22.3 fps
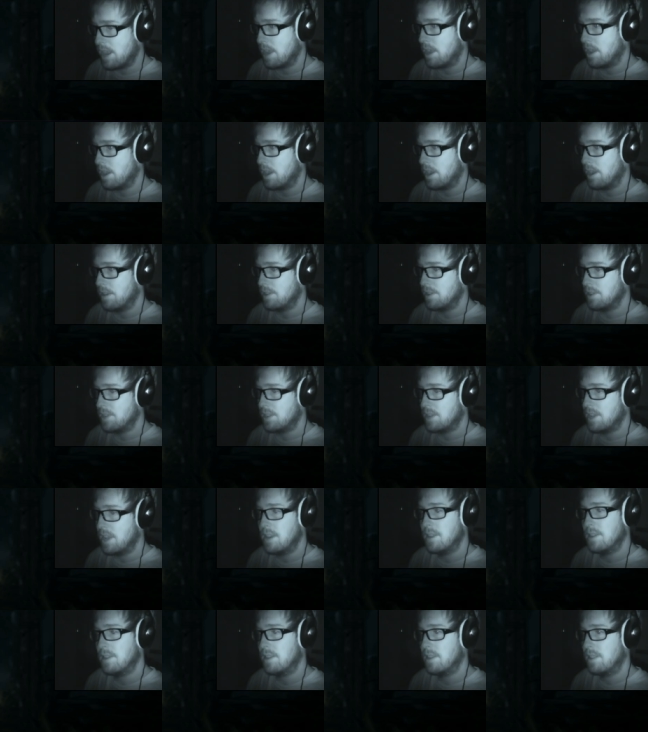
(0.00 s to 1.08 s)
higher
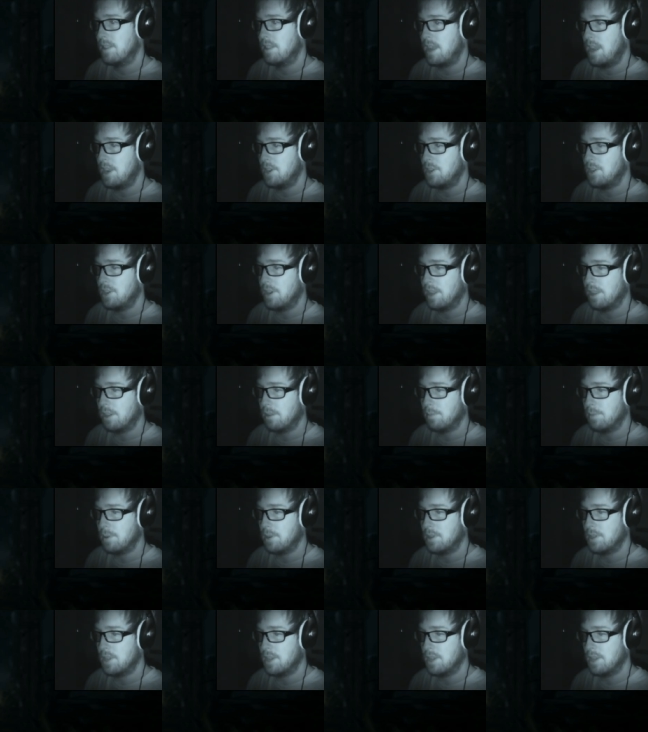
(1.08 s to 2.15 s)
instead. That should help
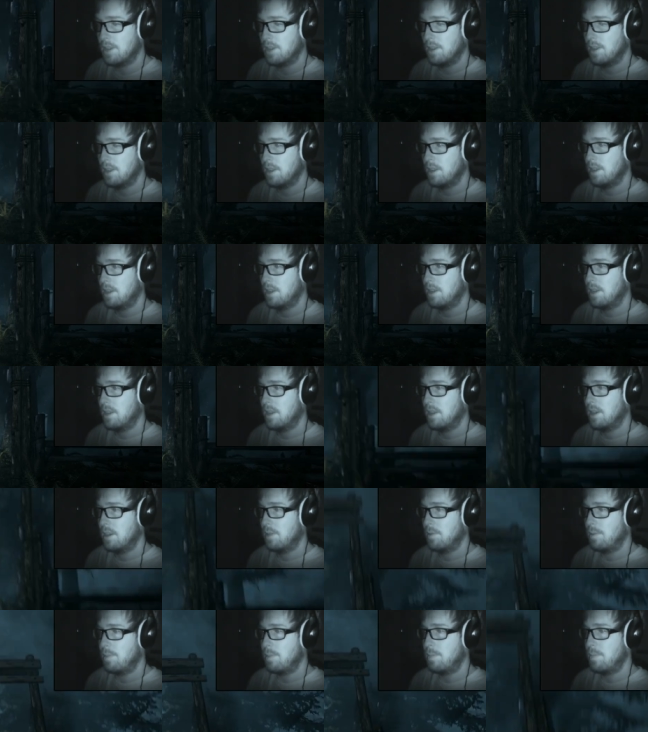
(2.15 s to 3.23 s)
us.
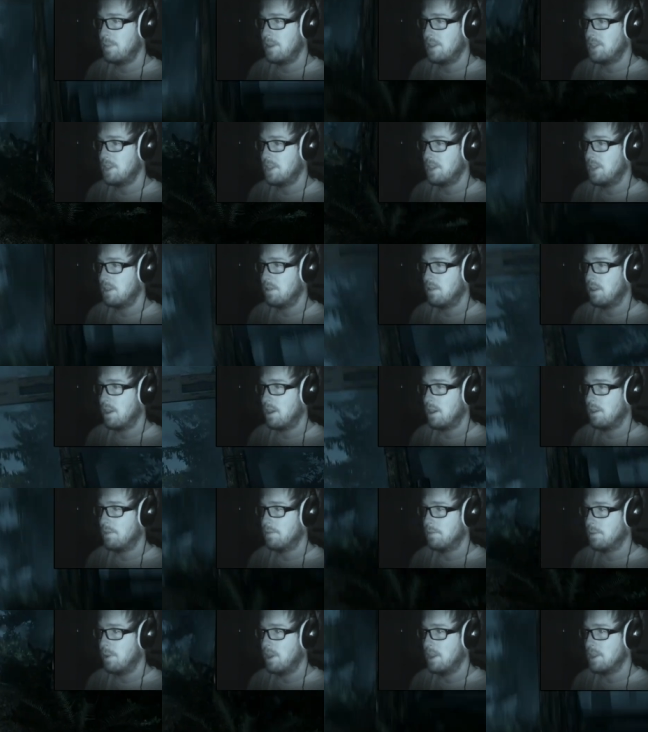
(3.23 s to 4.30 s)
It won't be pissing you lot
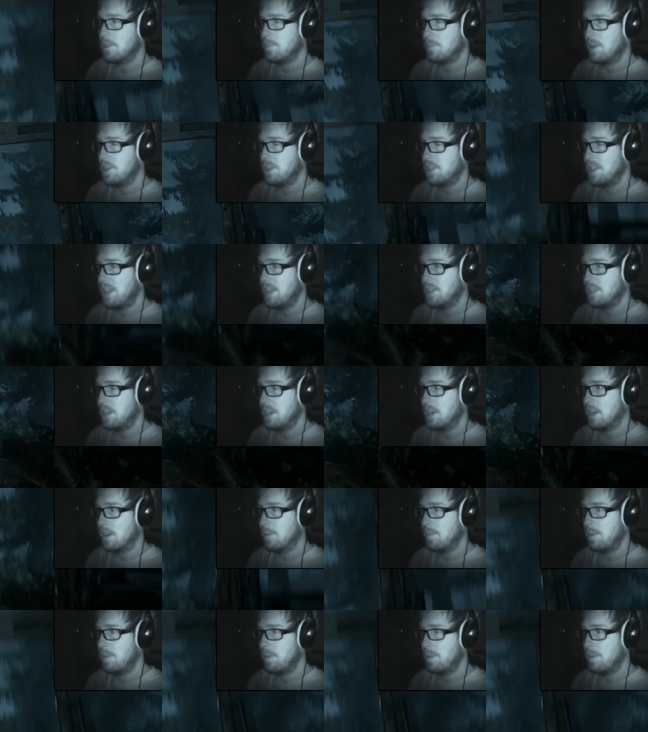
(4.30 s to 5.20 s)
off quite as much. That's a little